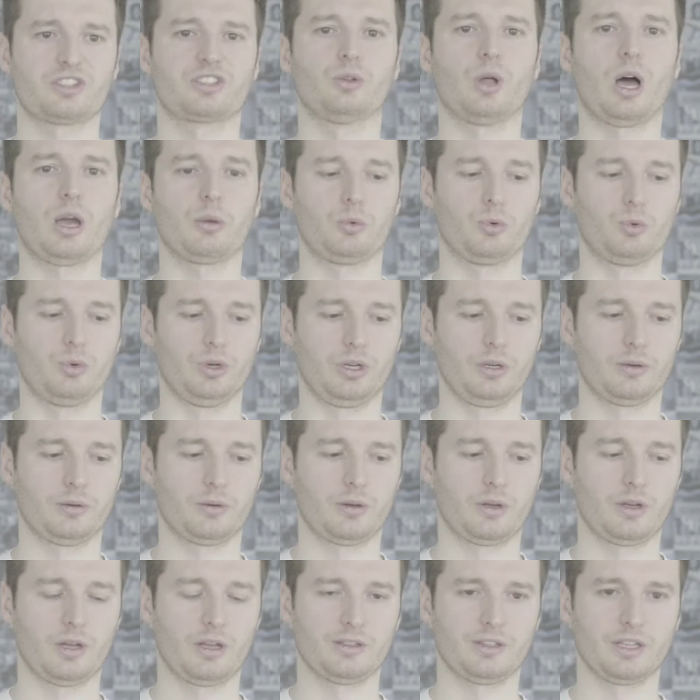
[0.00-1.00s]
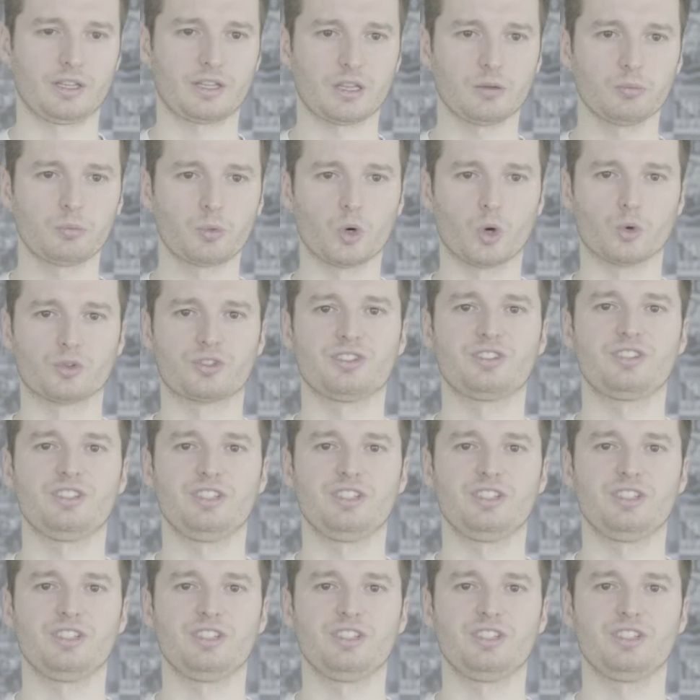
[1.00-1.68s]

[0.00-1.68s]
library that can process